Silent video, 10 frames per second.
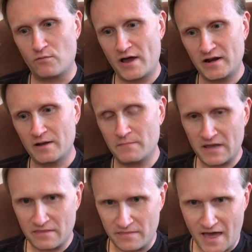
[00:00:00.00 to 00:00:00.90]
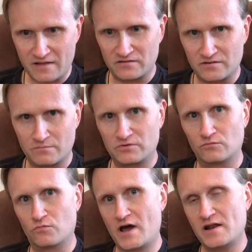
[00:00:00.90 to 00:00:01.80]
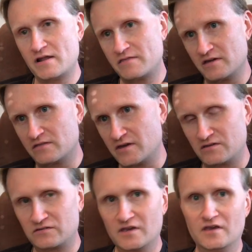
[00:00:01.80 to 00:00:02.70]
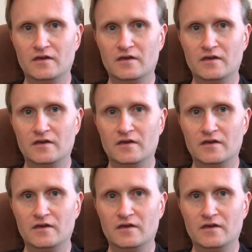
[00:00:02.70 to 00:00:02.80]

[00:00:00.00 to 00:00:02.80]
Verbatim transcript: Why did I make that assumption? Why did I think this?